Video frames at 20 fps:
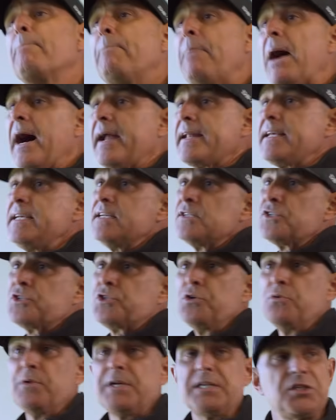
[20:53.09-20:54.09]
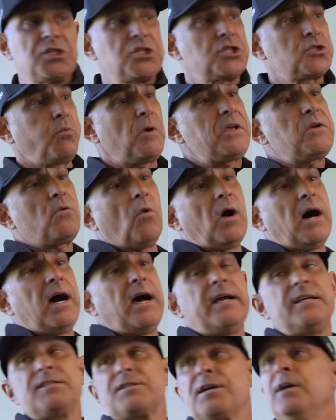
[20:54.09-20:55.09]
body is doing
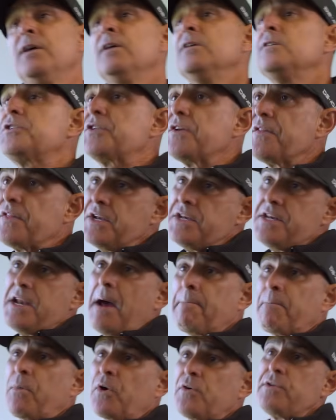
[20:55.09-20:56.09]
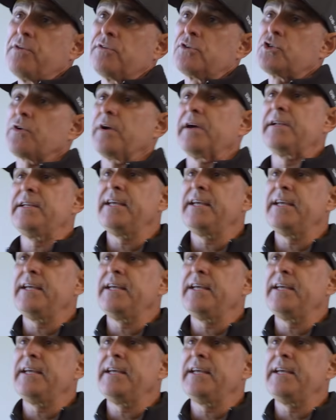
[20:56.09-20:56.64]
swing-wise to the number you're trying